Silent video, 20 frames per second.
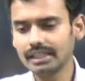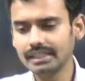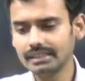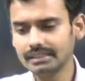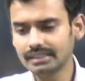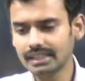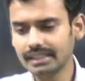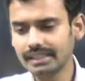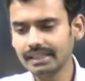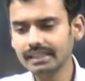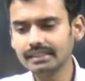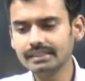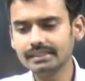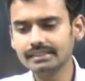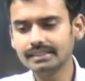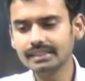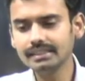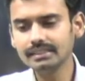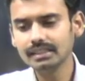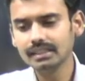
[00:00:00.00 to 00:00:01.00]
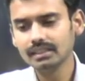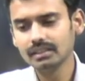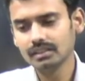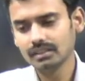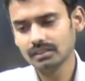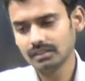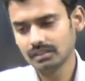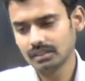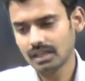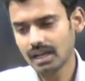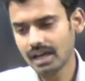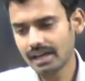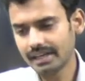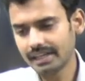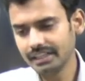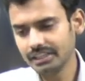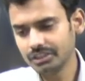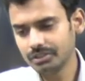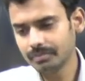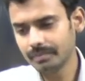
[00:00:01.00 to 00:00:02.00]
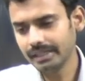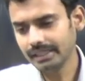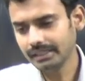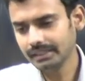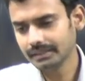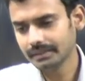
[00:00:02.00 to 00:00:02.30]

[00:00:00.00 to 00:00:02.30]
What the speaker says: studied, this is arrangement,